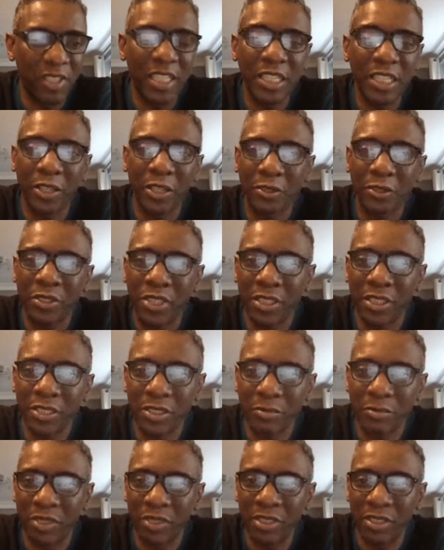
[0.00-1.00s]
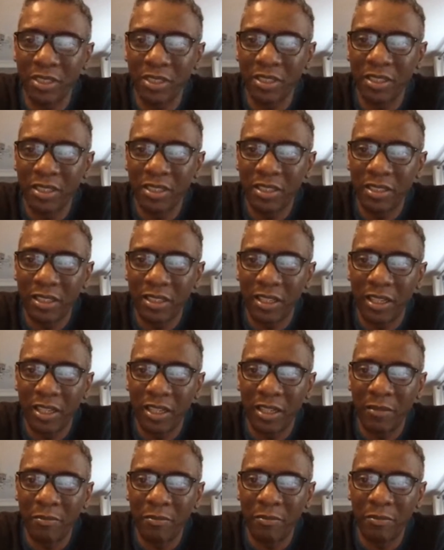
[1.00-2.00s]
sort of ecosystems,
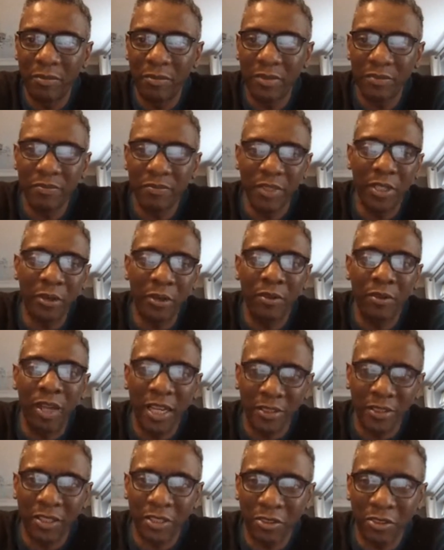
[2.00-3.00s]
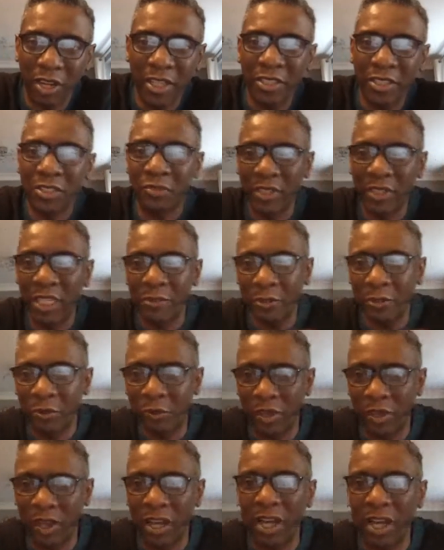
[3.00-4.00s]
like the
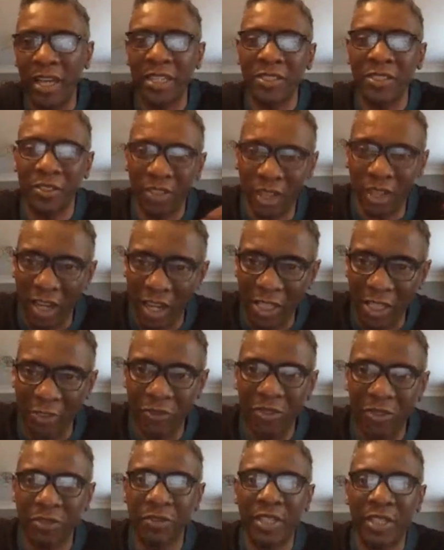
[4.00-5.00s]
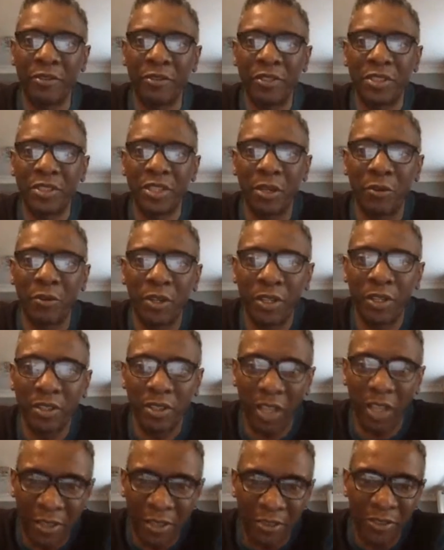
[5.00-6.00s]
cryosphere and all the ice and the hydrosphere and
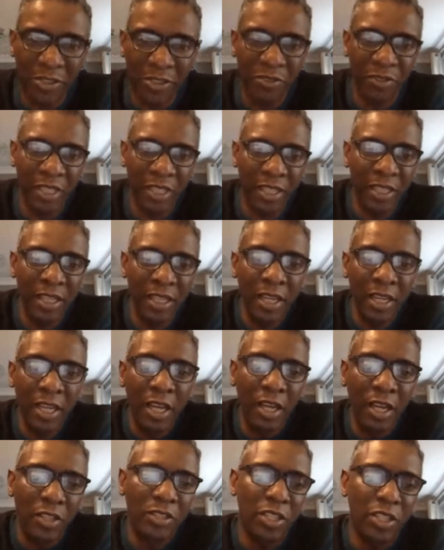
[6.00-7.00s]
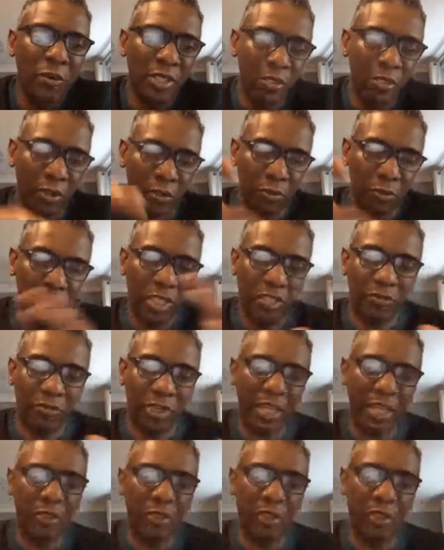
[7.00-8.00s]
so on, the lithosphere. And so it's got
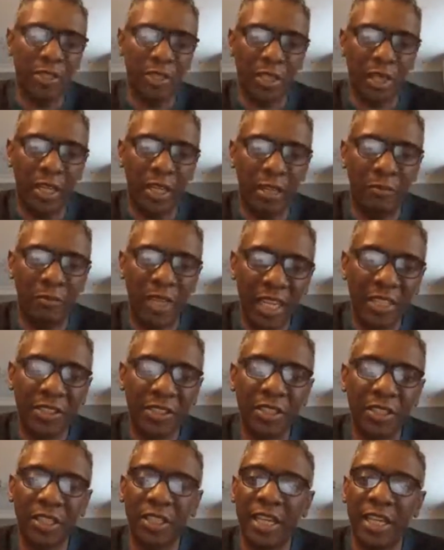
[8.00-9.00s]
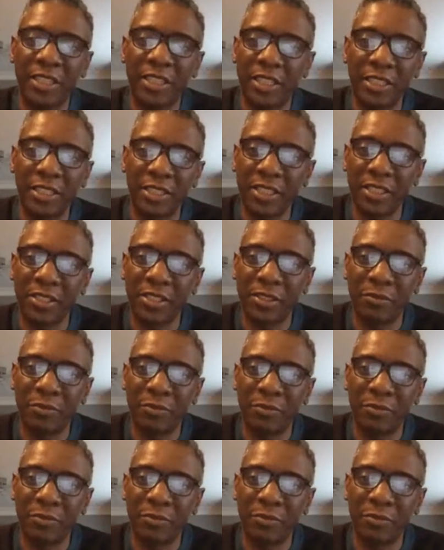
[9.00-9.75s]
all these various interconnecting